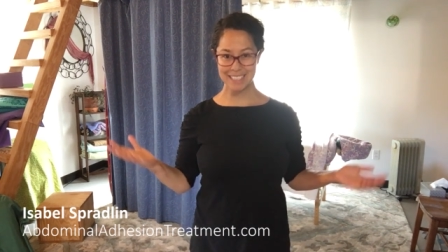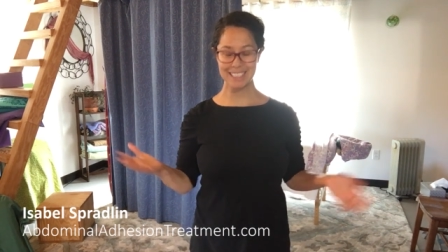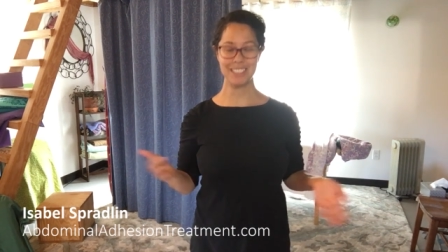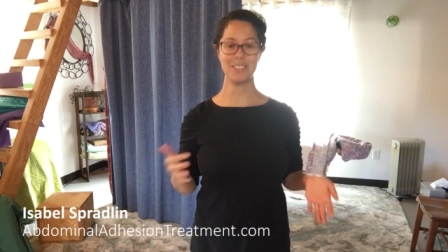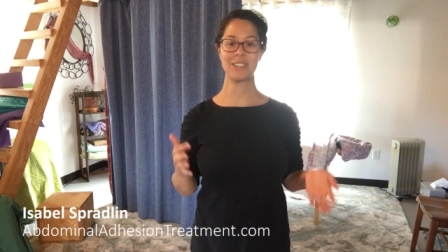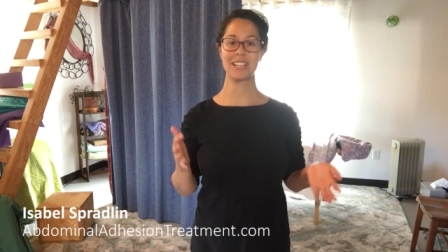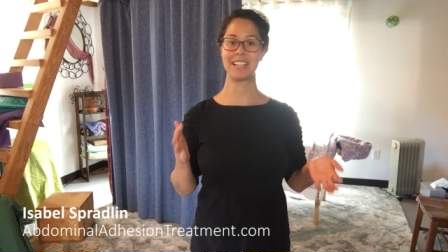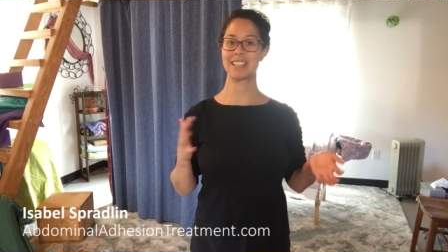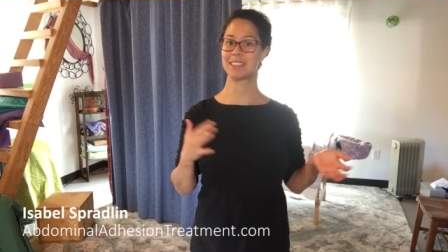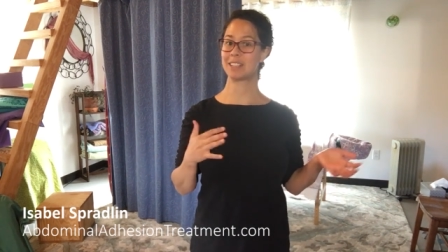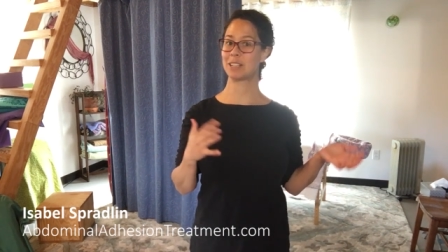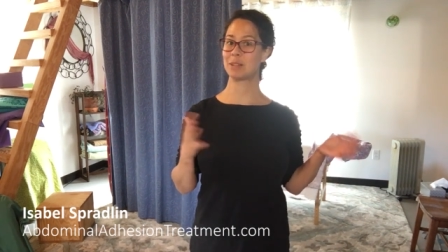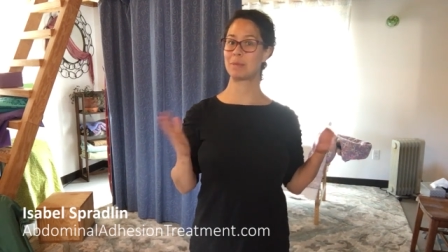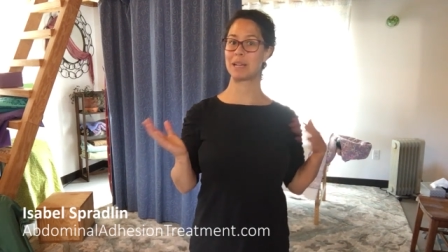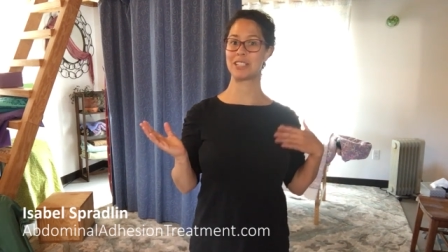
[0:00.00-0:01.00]
You can get there
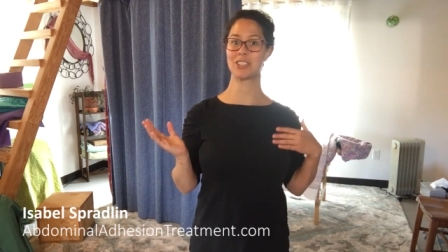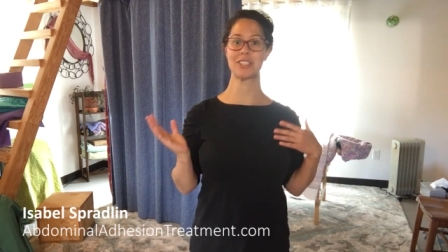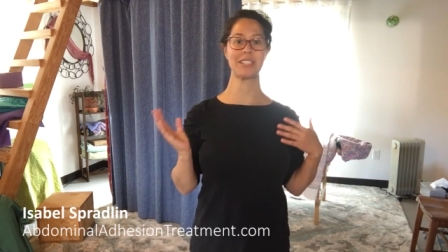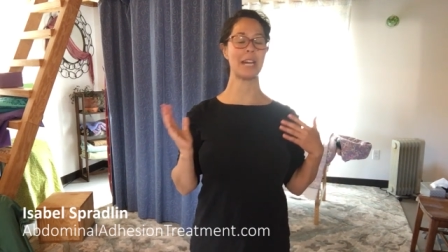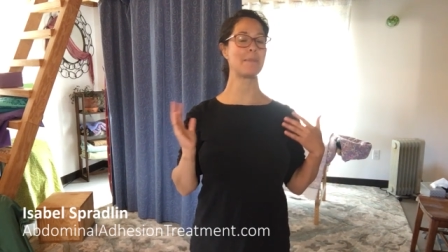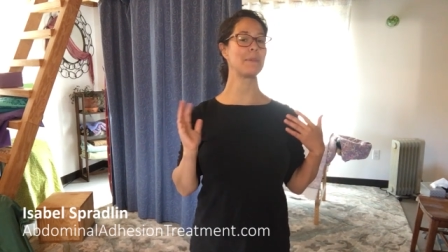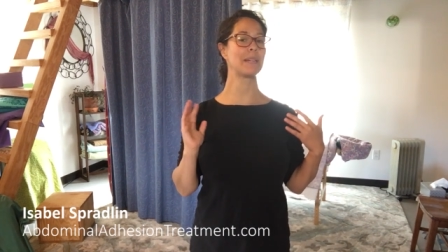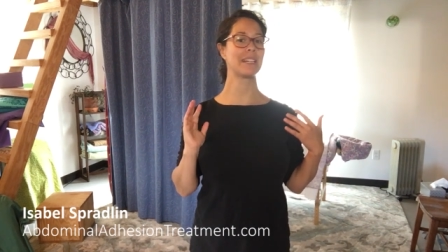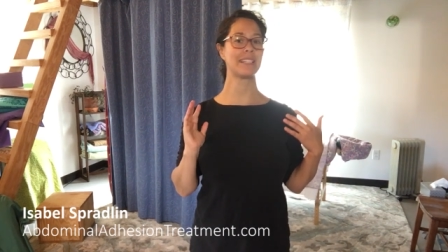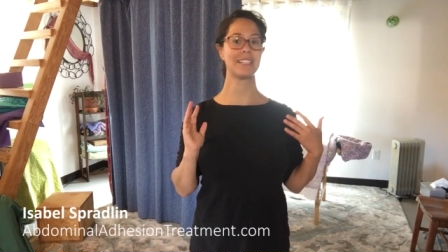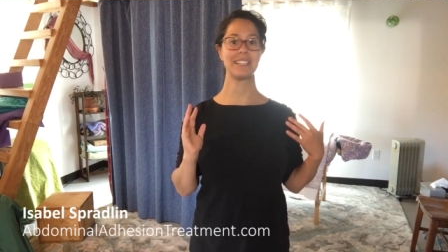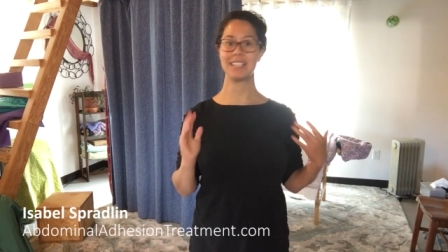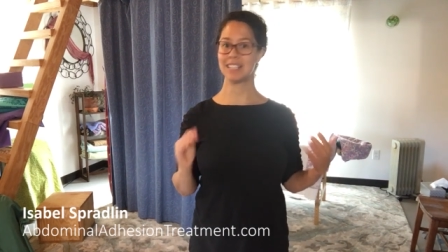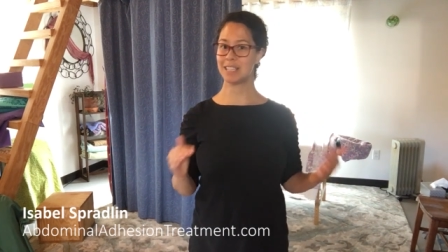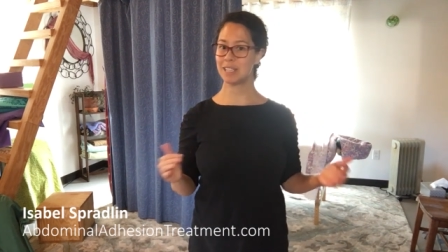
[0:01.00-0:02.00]
by just typing in
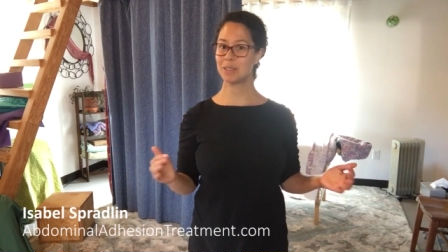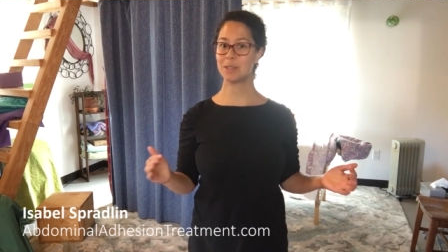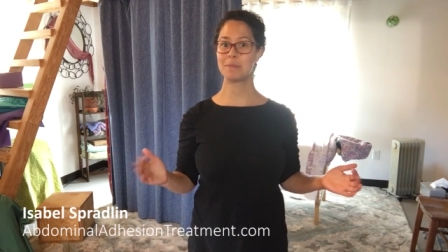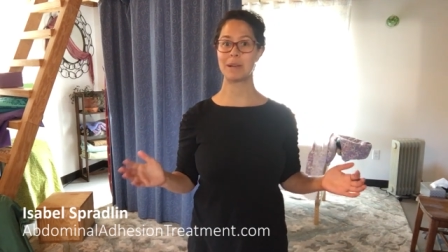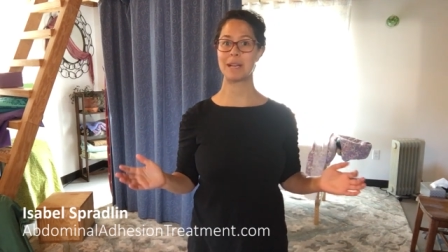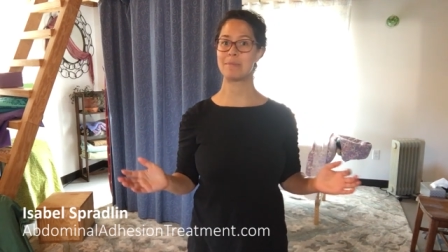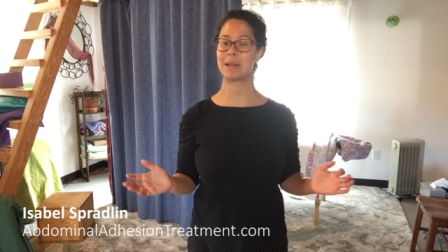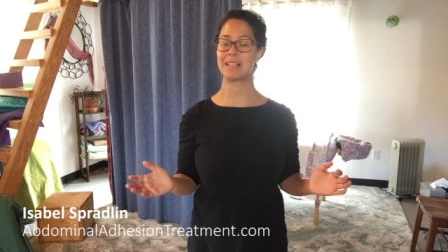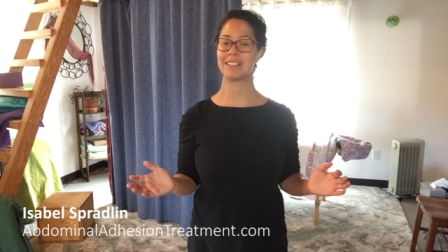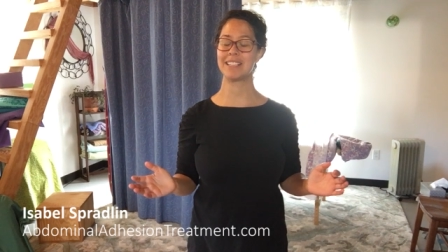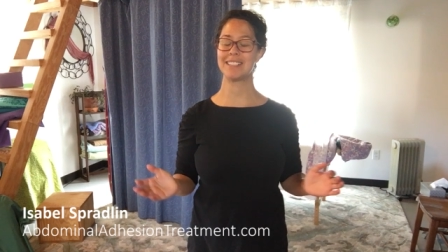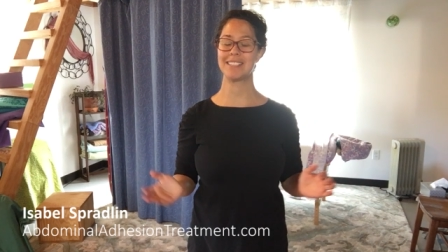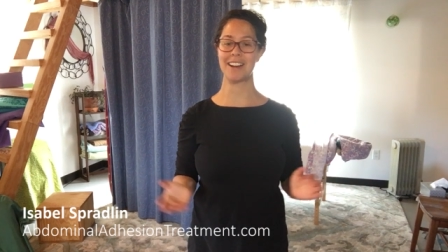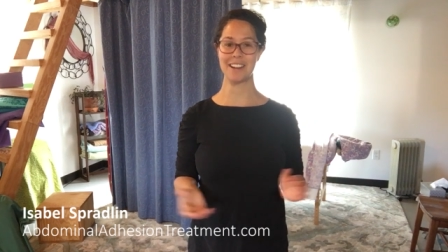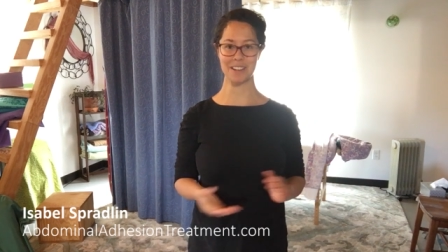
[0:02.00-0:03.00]
heal my belly
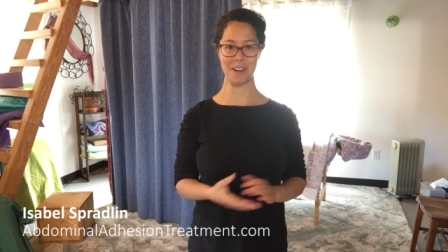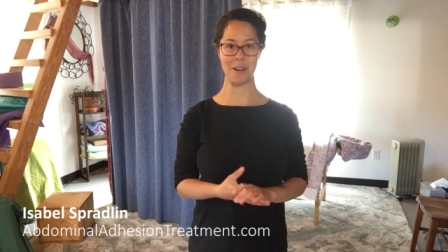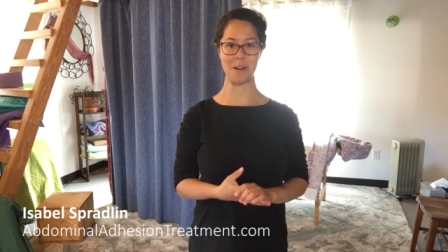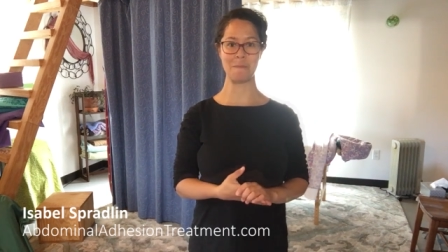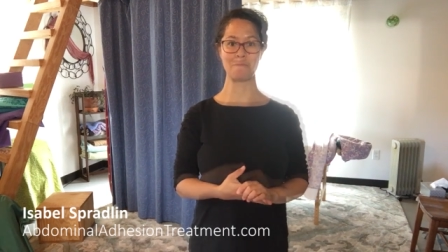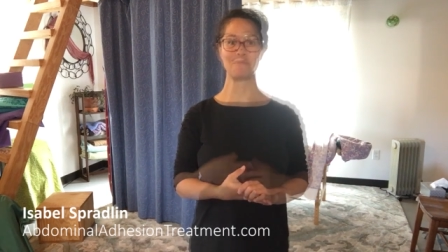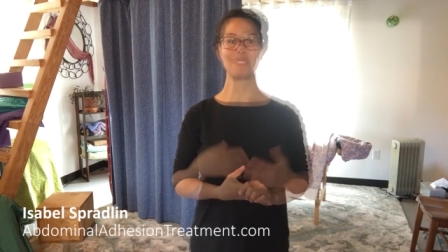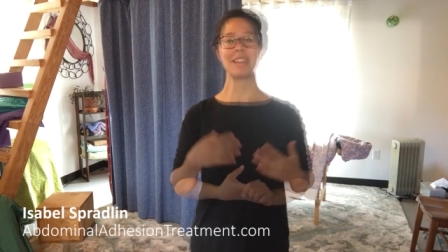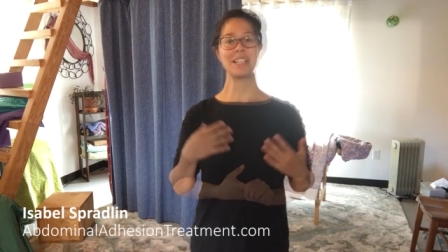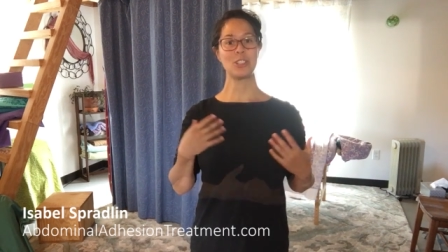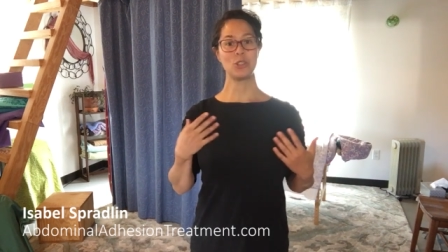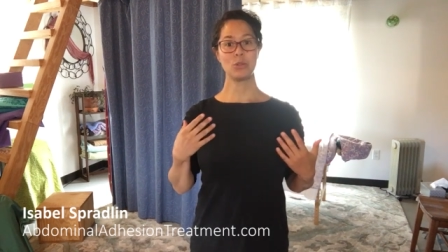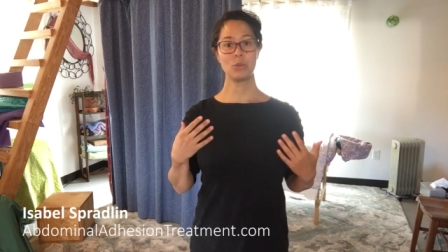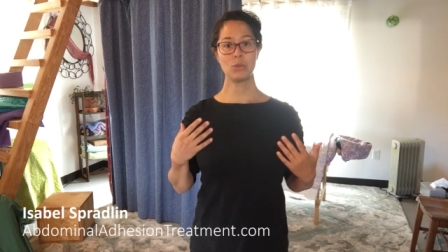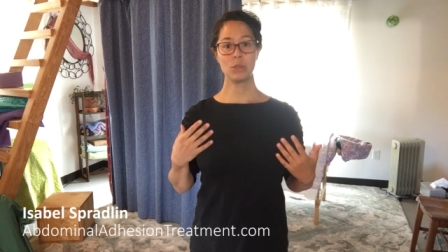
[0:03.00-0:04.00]
dot com
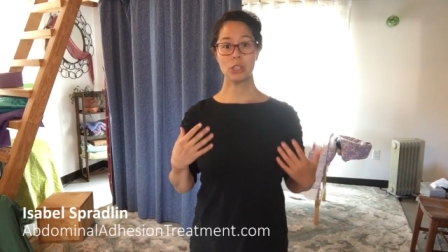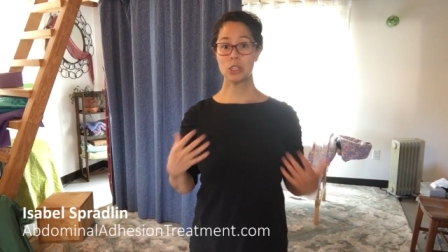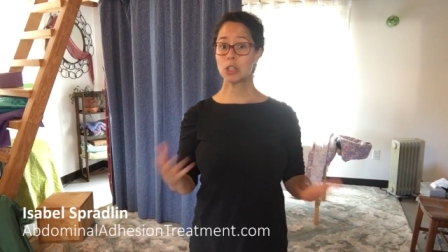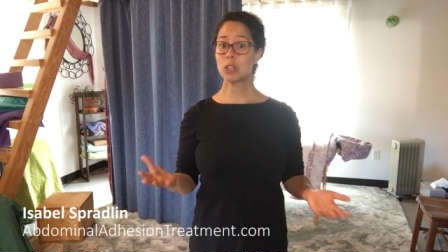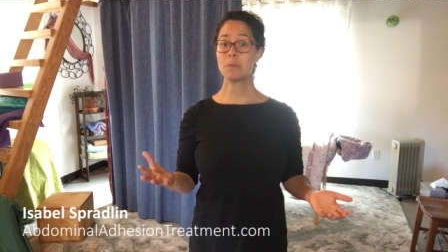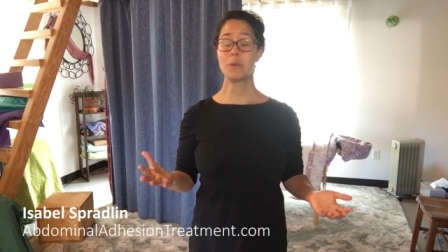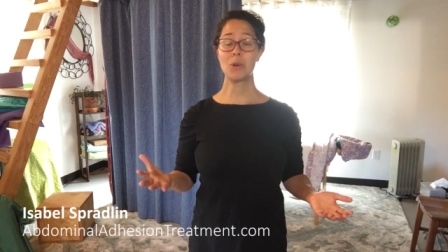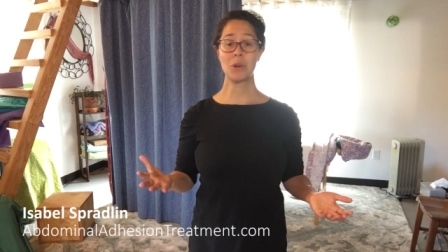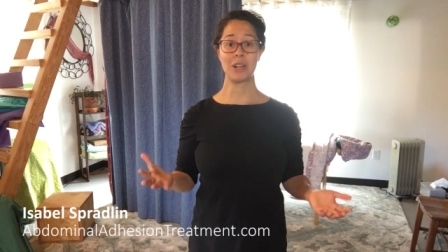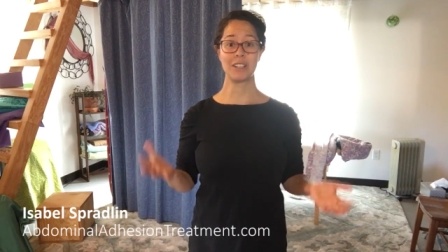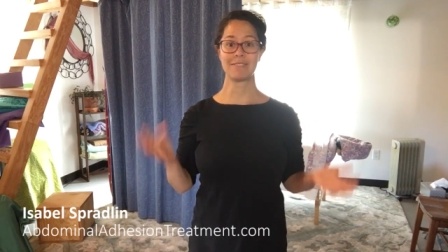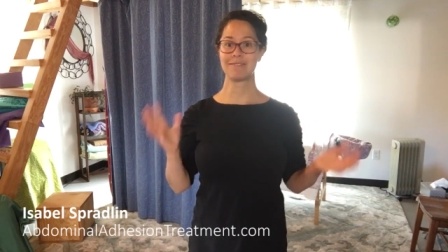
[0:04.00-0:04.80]
to learn more.